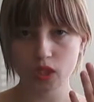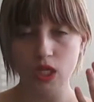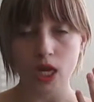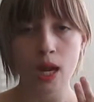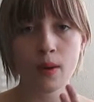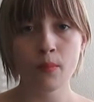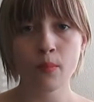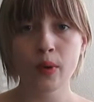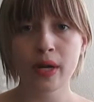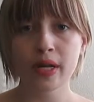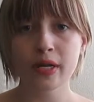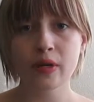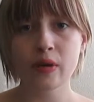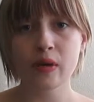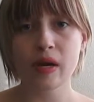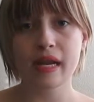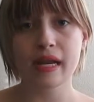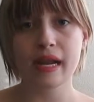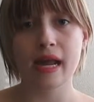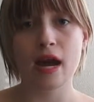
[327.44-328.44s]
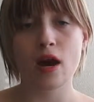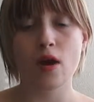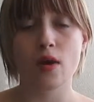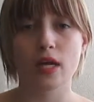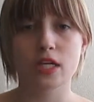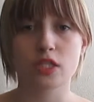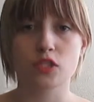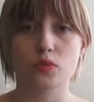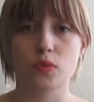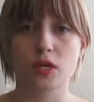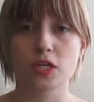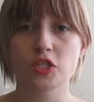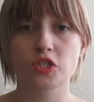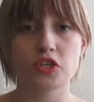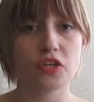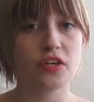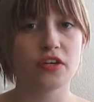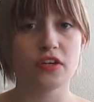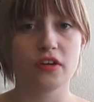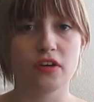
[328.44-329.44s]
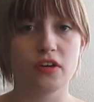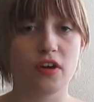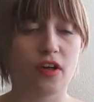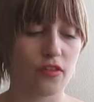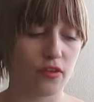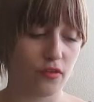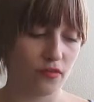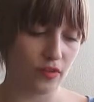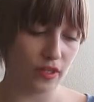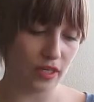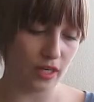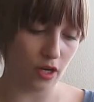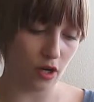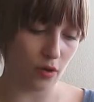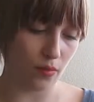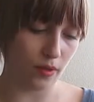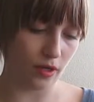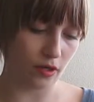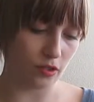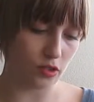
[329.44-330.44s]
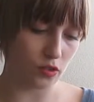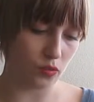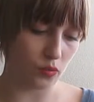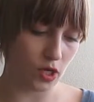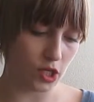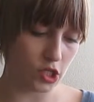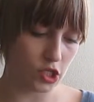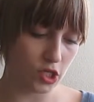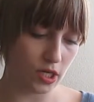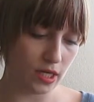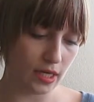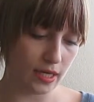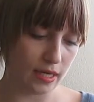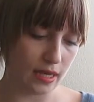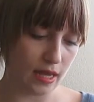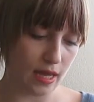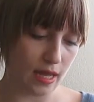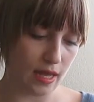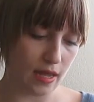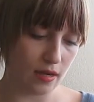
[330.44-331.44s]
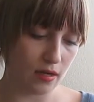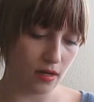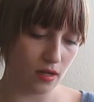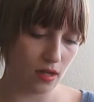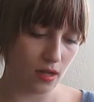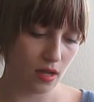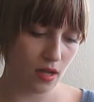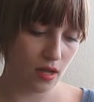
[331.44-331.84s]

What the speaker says: I'm wearing it right now. I swatched it in another video, but I'll swatch it again.